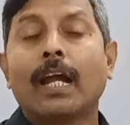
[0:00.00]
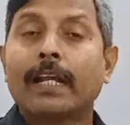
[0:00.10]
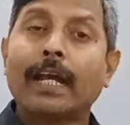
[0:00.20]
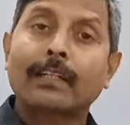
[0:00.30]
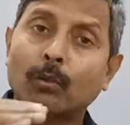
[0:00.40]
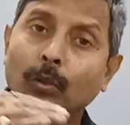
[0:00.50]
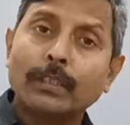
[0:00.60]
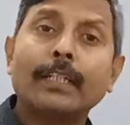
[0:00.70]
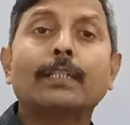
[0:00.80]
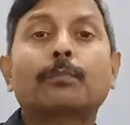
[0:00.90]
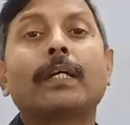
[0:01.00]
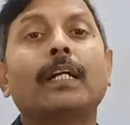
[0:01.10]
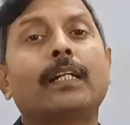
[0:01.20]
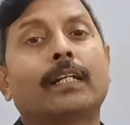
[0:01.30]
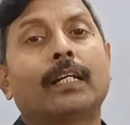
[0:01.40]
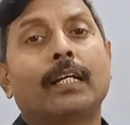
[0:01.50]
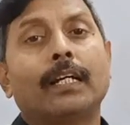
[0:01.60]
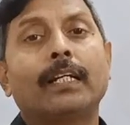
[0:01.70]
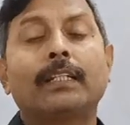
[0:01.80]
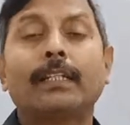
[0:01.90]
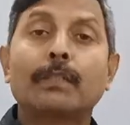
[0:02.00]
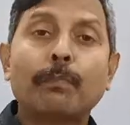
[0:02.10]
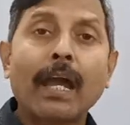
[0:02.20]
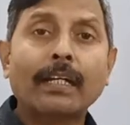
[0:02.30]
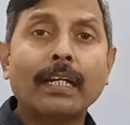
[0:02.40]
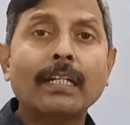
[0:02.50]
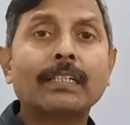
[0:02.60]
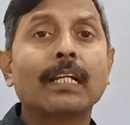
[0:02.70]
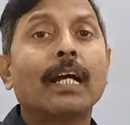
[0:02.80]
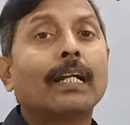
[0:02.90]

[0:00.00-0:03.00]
Nitrogen is filled in these packets